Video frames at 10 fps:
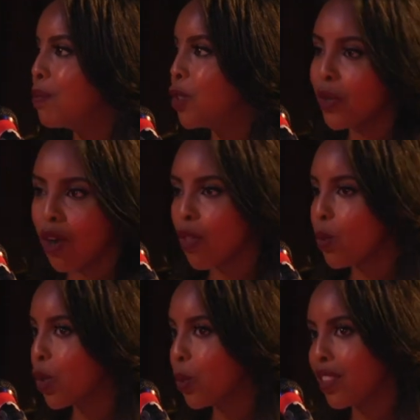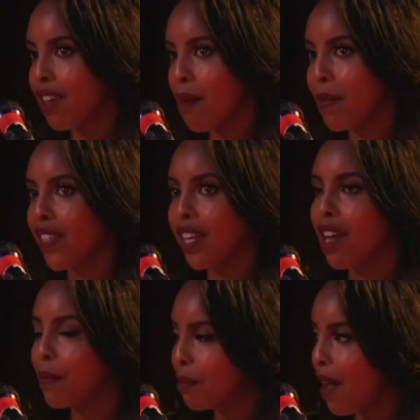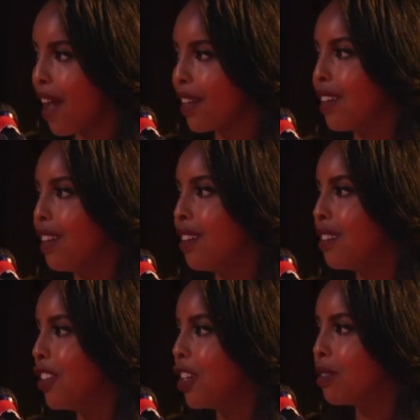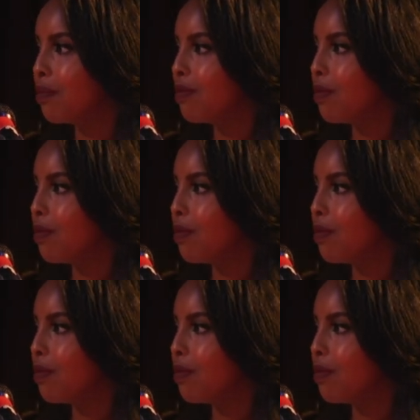doing all the work with them, and then coming back and, you know,